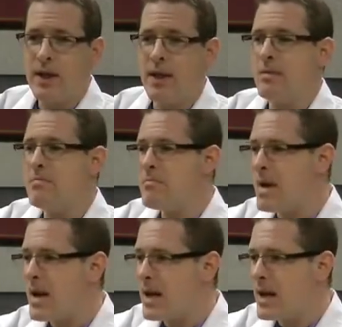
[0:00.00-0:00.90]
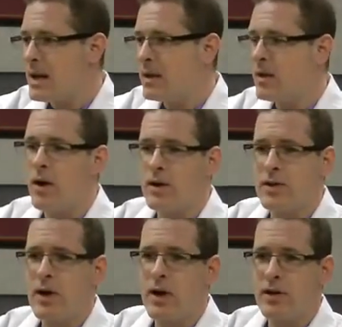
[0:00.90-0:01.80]
It may
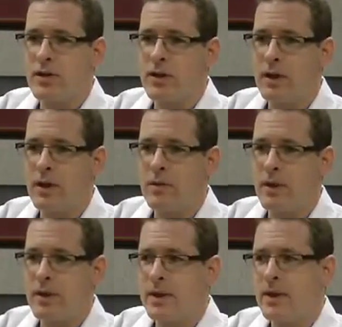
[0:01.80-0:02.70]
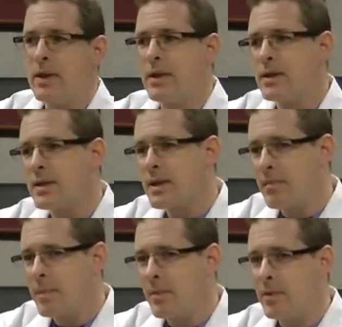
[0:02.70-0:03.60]
cause nausea along with it.
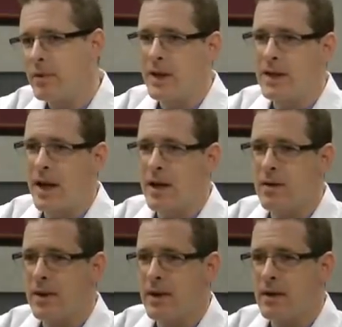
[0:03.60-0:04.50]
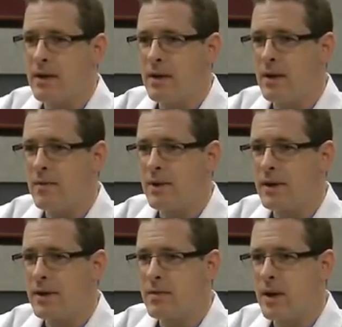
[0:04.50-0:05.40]
Some people get diarrhea along
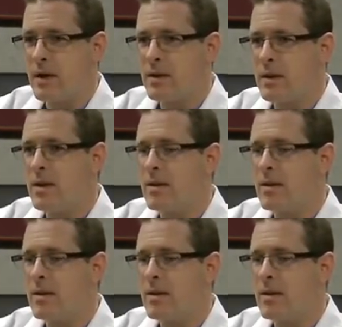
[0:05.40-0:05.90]
with it as well.